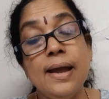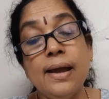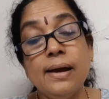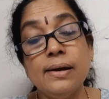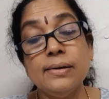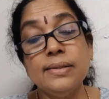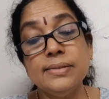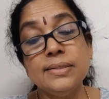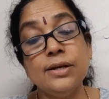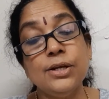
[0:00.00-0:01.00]

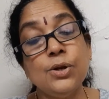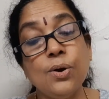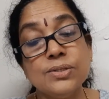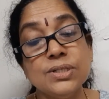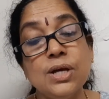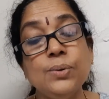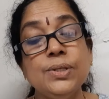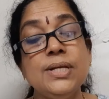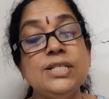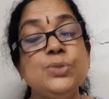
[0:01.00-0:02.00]

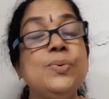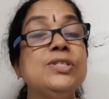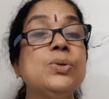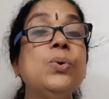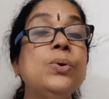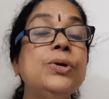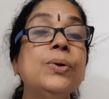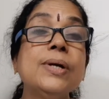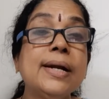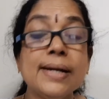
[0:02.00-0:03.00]
north-south east-west
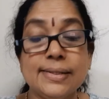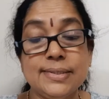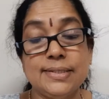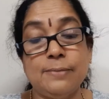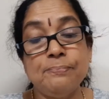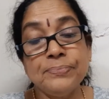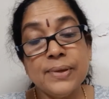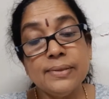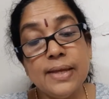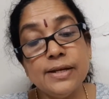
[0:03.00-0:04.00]
corridor connects.
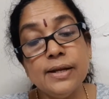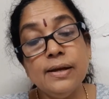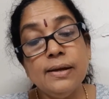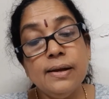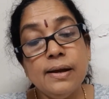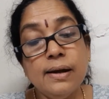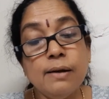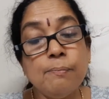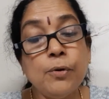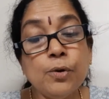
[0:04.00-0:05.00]
Then
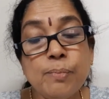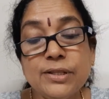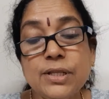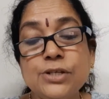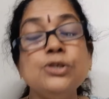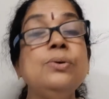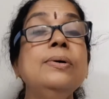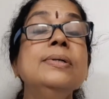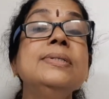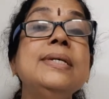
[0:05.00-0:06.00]
Porbandar
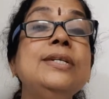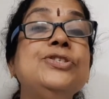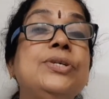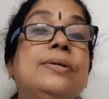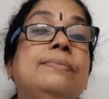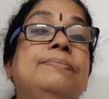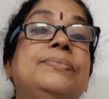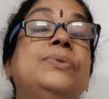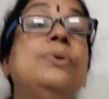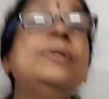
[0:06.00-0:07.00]
to Silchar.
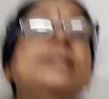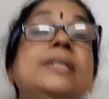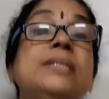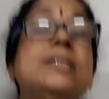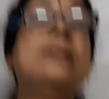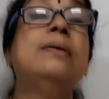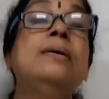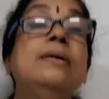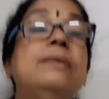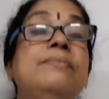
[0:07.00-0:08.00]
So it is
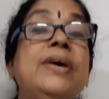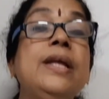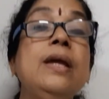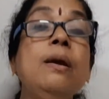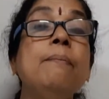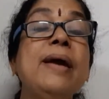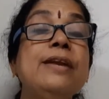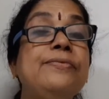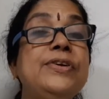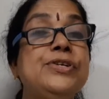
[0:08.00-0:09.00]
very
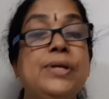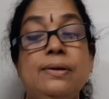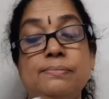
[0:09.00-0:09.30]
beneficial.